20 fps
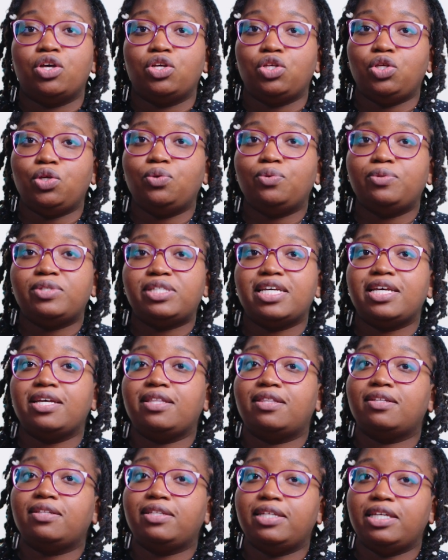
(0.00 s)
Using
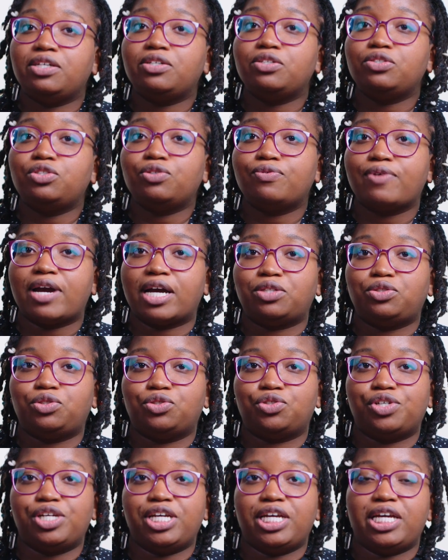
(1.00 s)
the legal
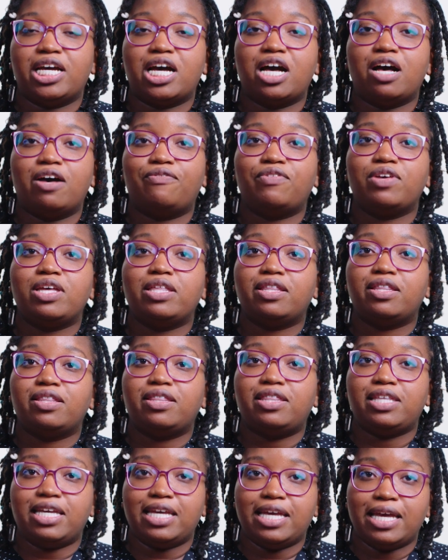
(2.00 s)
directory of
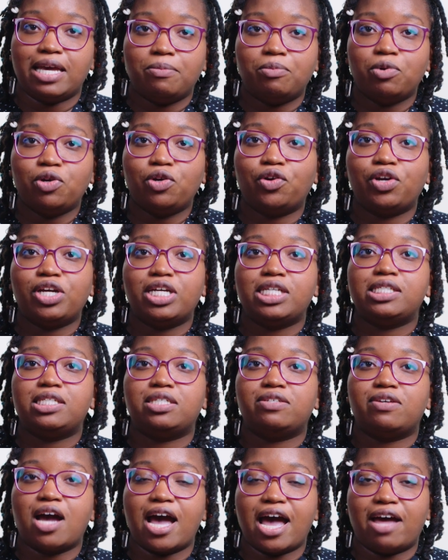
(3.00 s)
the Immigrant
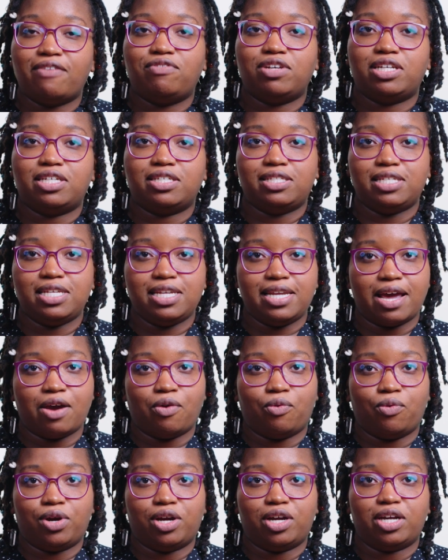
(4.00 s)
Advocacy
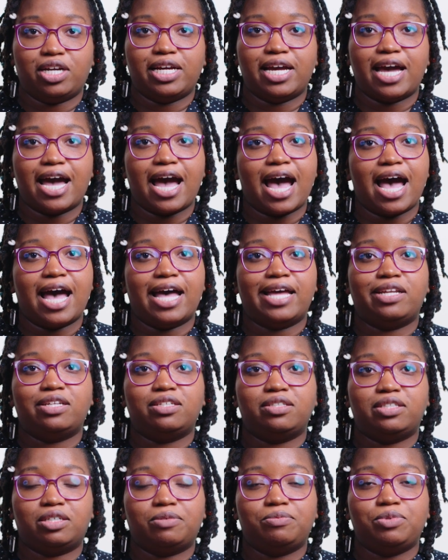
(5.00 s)
Network at
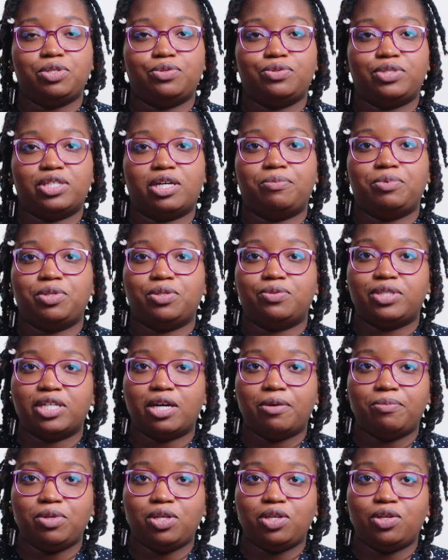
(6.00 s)

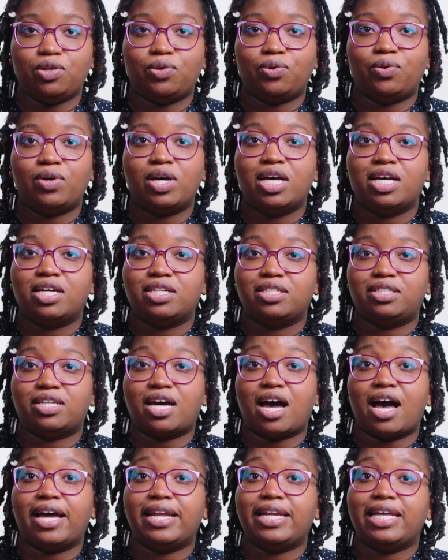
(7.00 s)

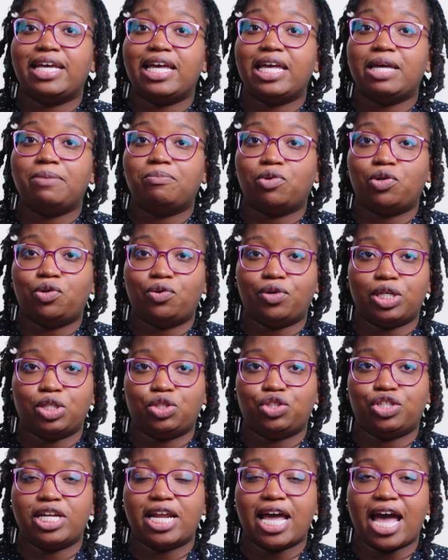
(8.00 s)

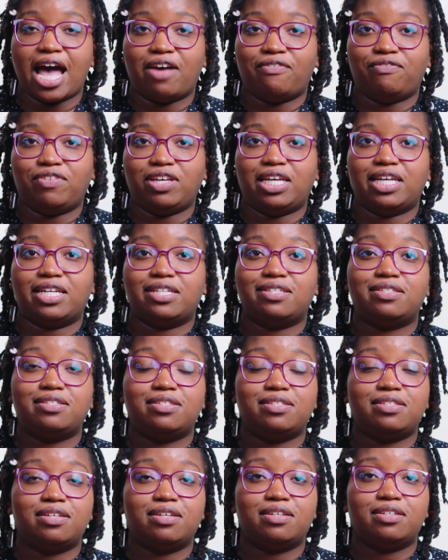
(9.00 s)

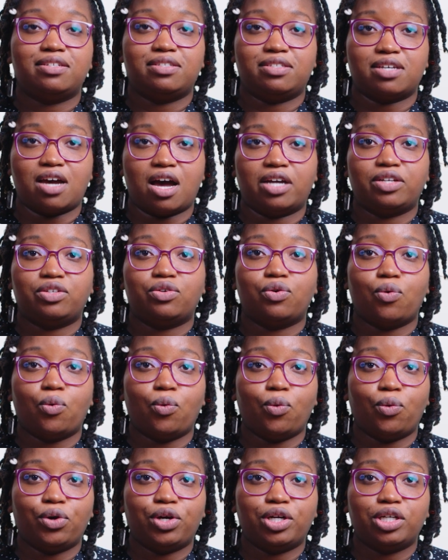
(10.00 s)

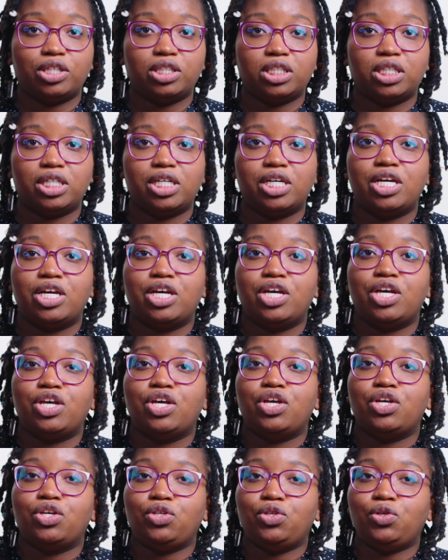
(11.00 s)
www.immigrationadvocates.org,
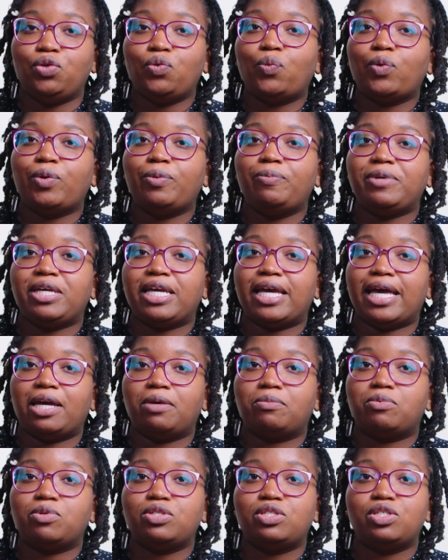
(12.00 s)
you will be
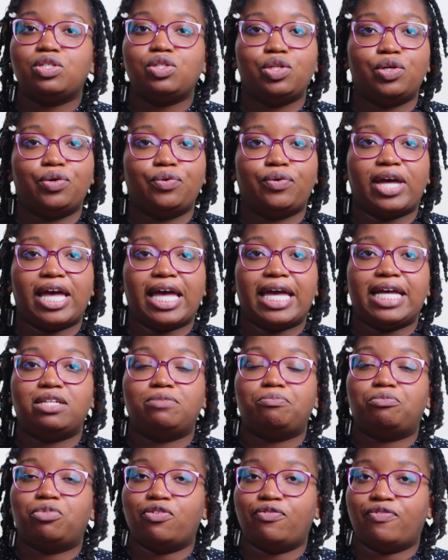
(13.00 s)
able to
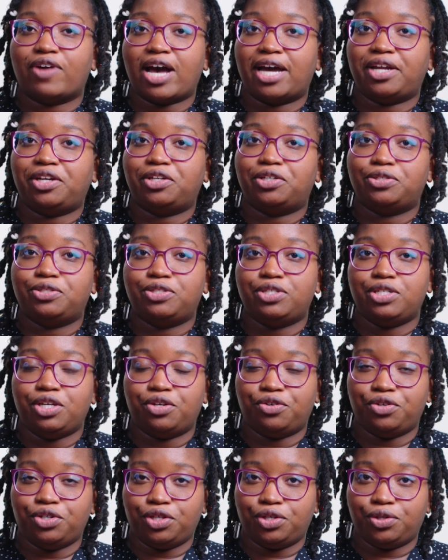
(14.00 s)
locate providers
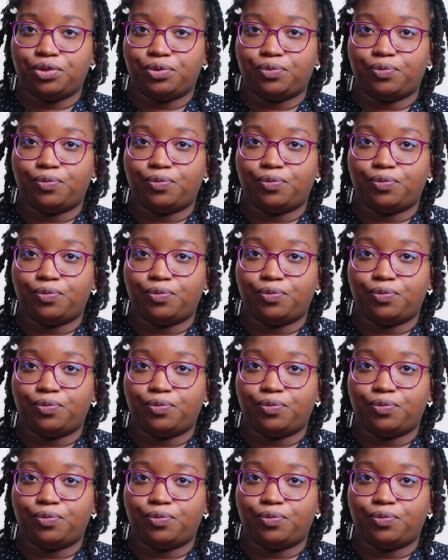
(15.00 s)
near you.